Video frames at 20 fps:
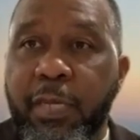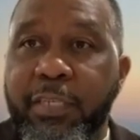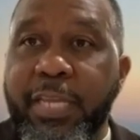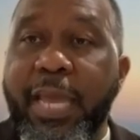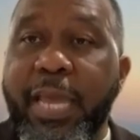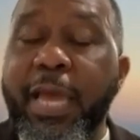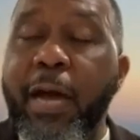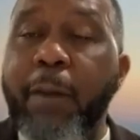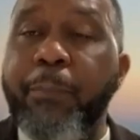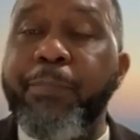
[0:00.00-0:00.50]

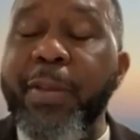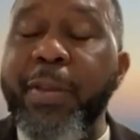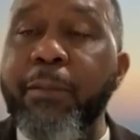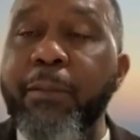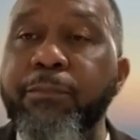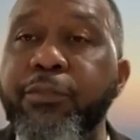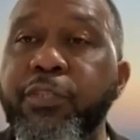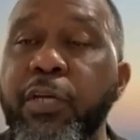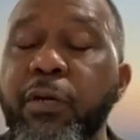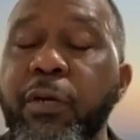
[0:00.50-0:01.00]
to help
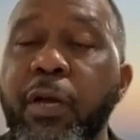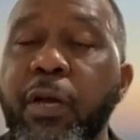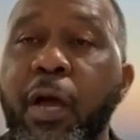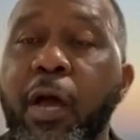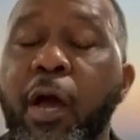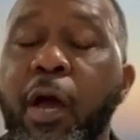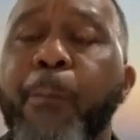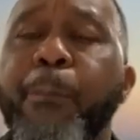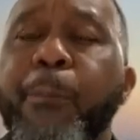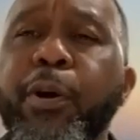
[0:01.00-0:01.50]
him to
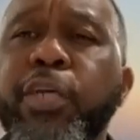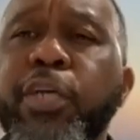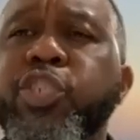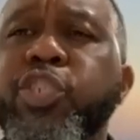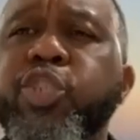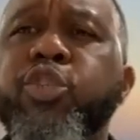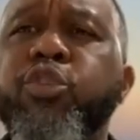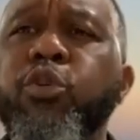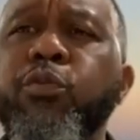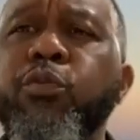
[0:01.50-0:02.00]

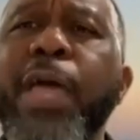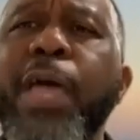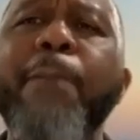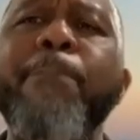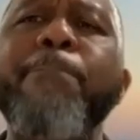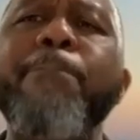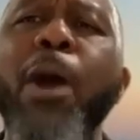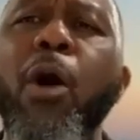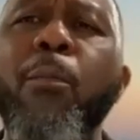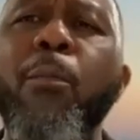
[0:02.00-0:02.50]
push through that
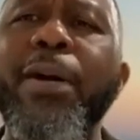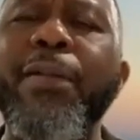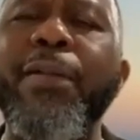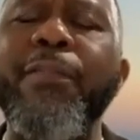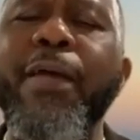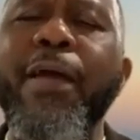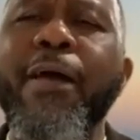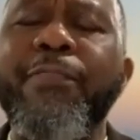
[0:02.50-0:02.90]
moment